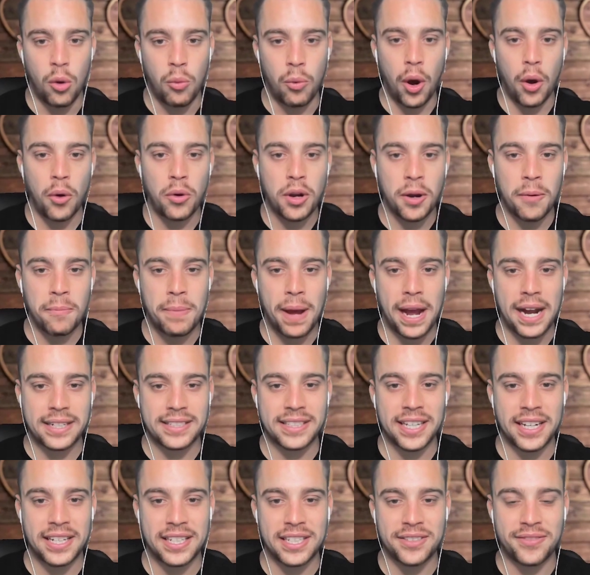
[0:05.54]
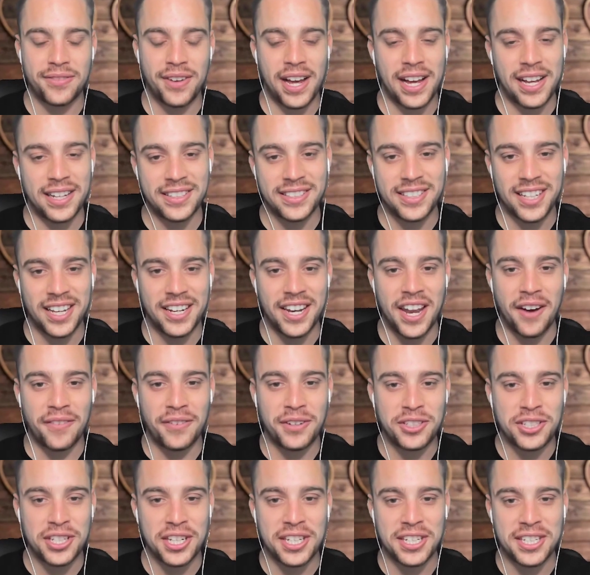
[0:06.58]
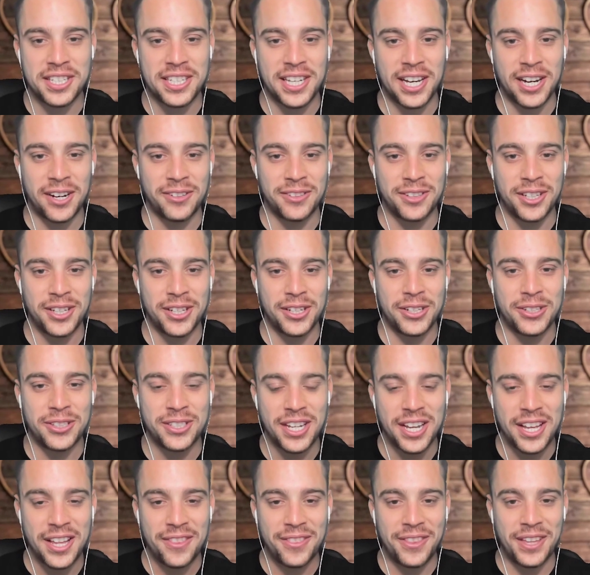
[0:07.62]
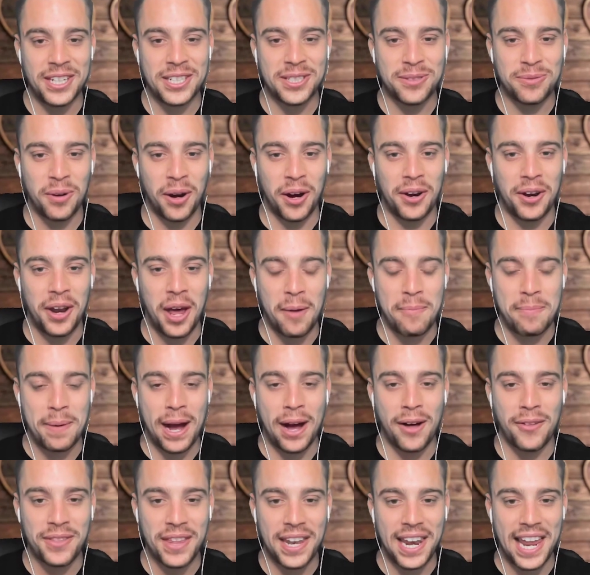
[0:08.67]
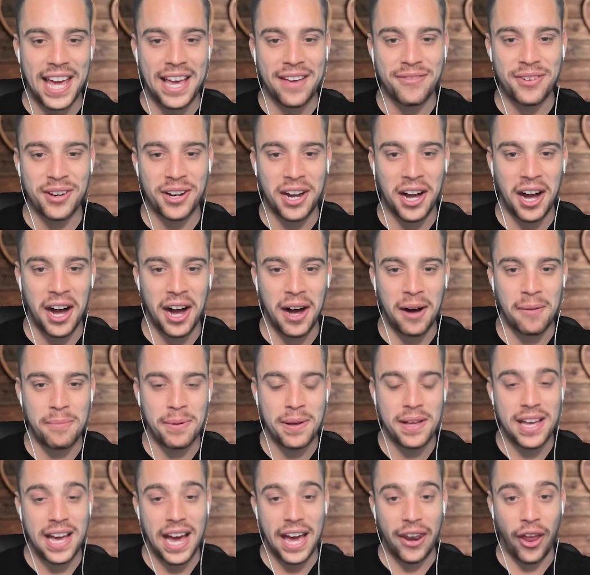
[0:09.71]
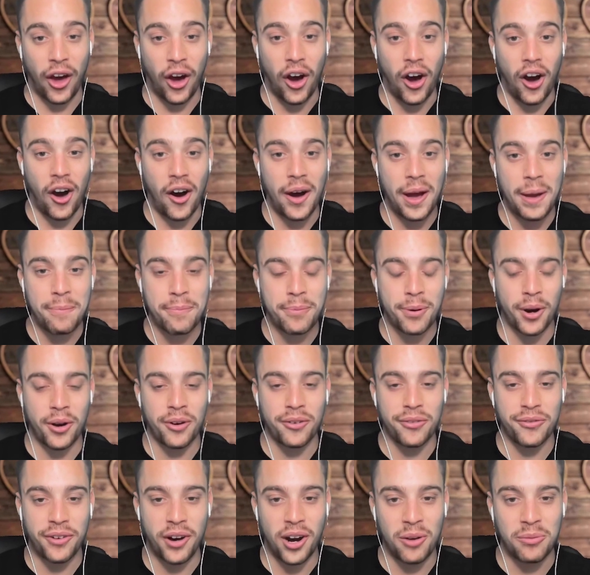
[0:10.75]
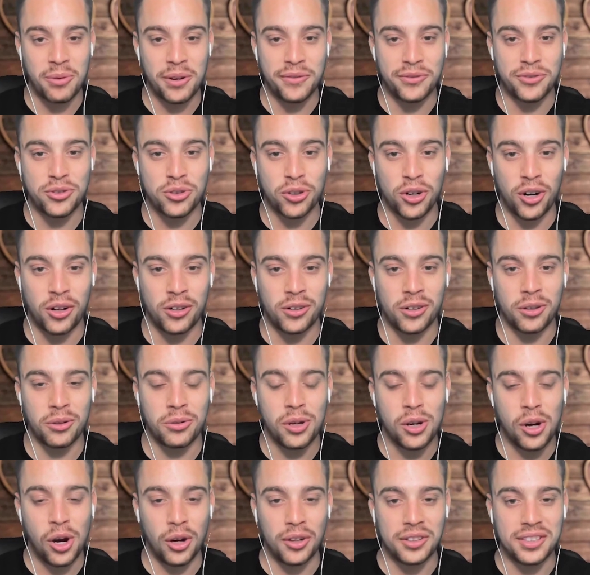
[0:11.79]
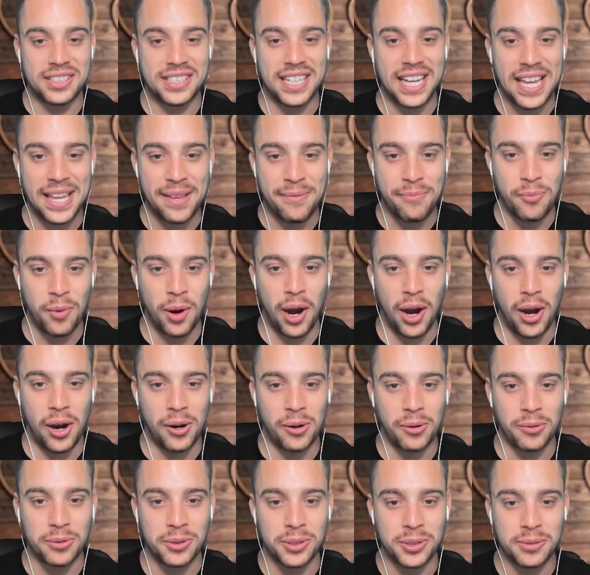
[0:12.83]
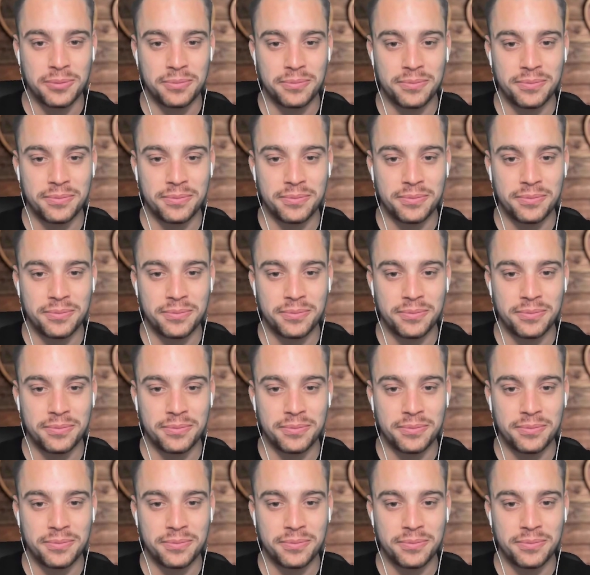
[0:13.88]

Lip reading: Welcome back, tennis fans. Another GTL news. This one about the Laver Cup and a high-profile withdrawal on Team World.